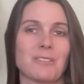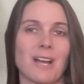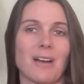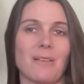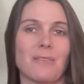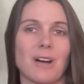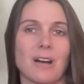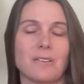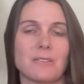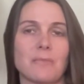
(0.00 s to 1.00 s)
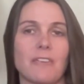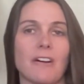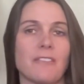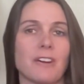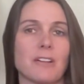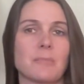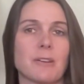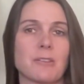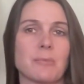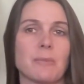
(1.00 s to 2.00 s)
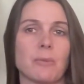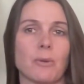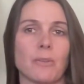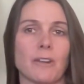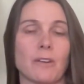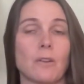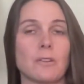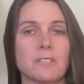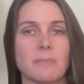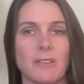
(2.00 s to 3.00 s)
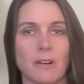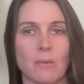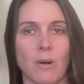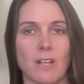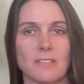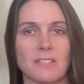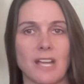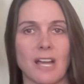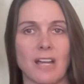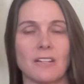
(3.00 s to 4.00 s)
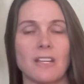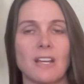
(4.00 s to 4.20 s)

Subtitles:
I have some very, very special people that are close to me that are ones, and